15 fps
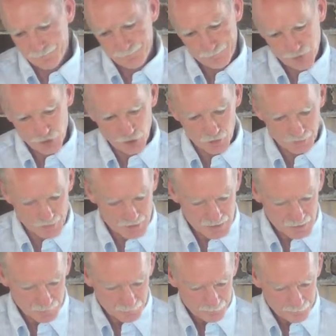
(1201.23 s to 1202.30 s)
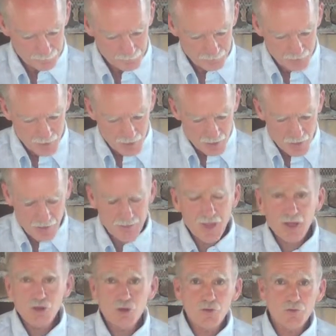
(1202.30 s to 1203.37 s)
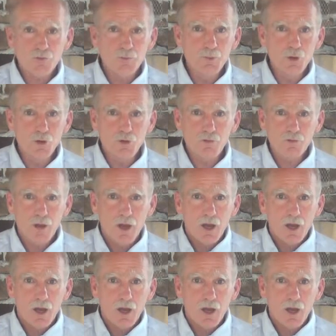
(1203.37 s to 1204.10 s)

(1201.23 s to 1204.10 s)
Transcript: service. Then you'll move,